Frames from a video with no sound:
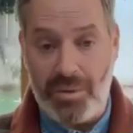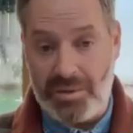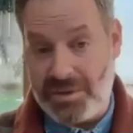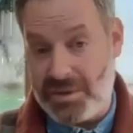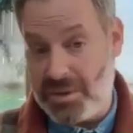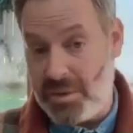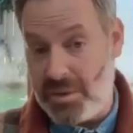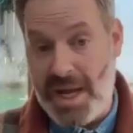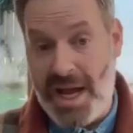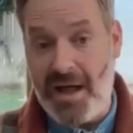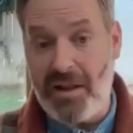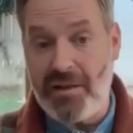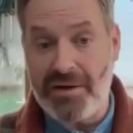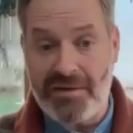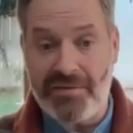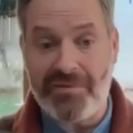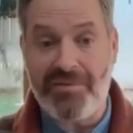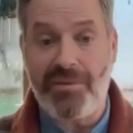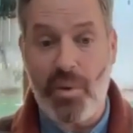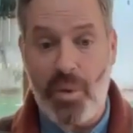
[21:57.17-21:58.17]

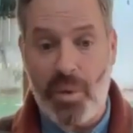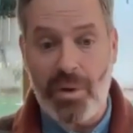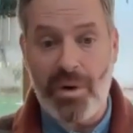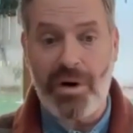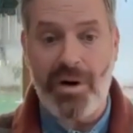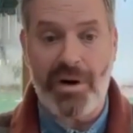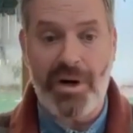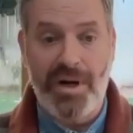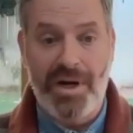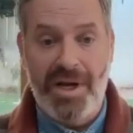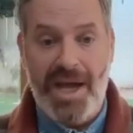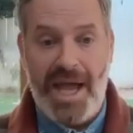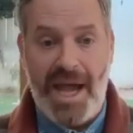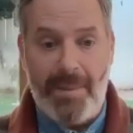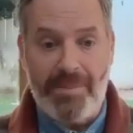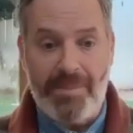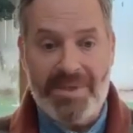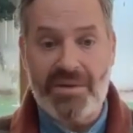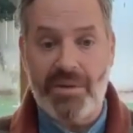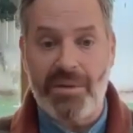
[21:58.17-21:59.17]
tonality for
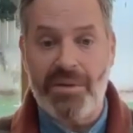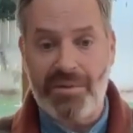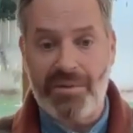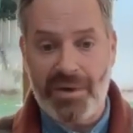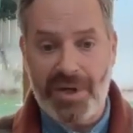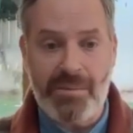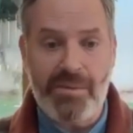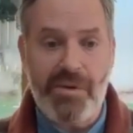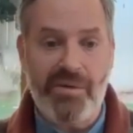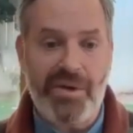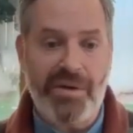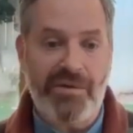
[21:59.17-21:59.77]
episode three moving